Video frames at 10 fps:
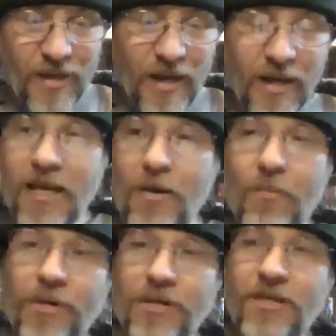I can't
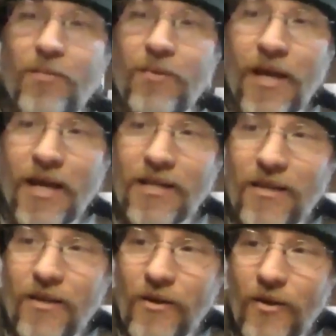wait to see where that's
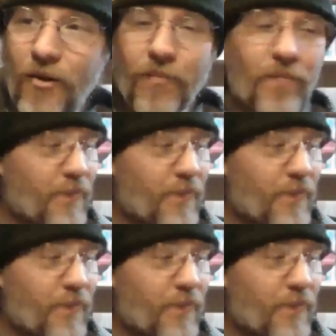going to go.